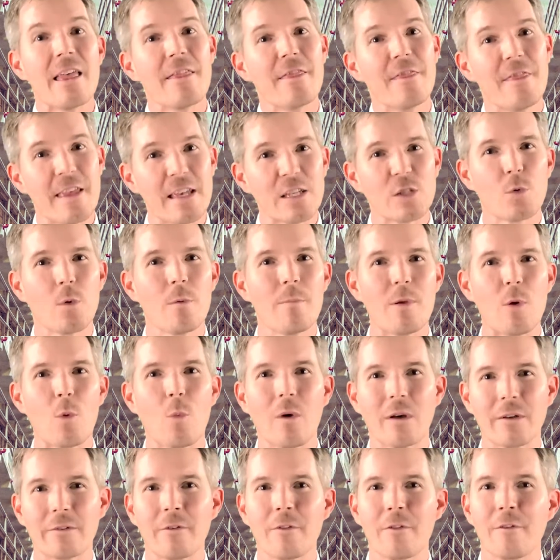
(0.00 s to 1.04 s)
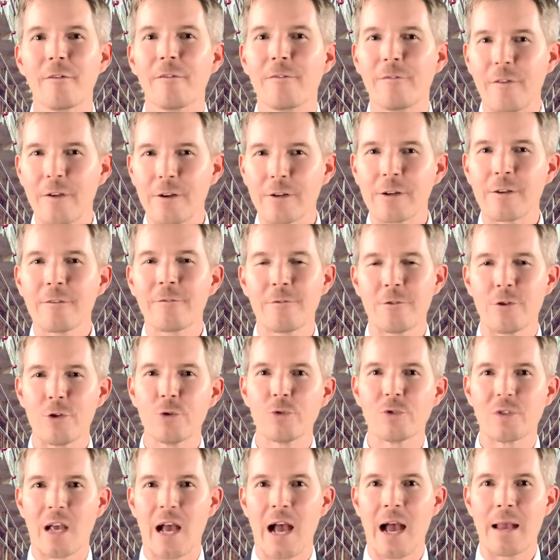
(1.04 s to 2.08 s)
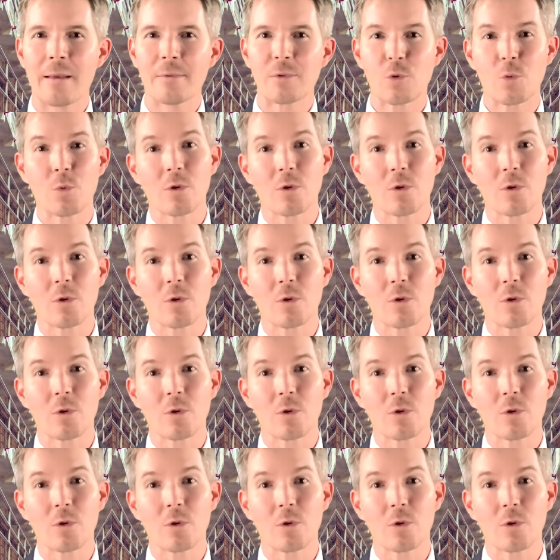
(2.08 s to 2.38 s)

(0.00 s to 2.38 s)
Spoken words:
This would be one of the very few times